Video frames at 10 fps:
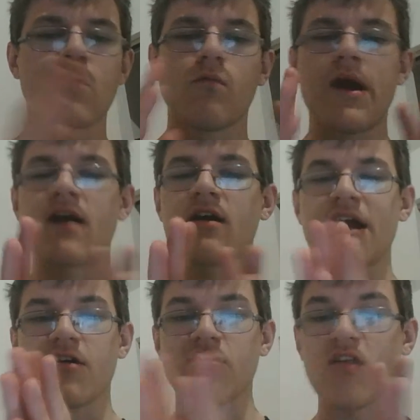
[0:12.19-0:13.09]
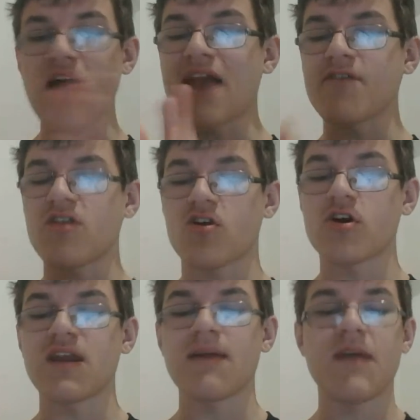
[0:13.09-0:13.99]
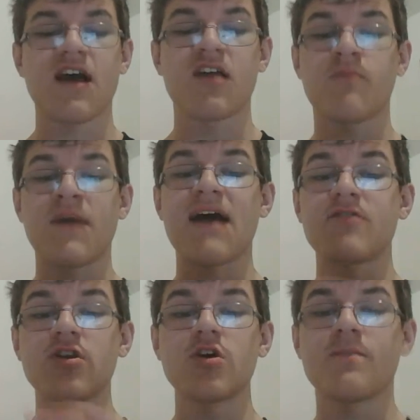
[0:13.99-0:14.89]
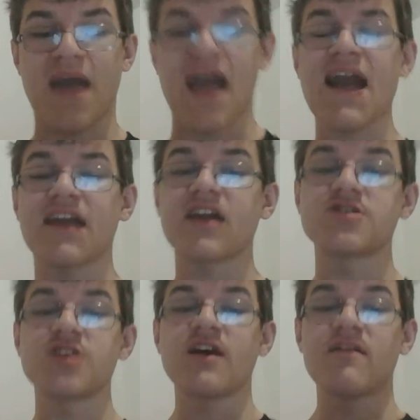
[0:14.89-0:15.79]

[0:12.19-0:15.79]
where there's a lot of uncertainty because we have a new package.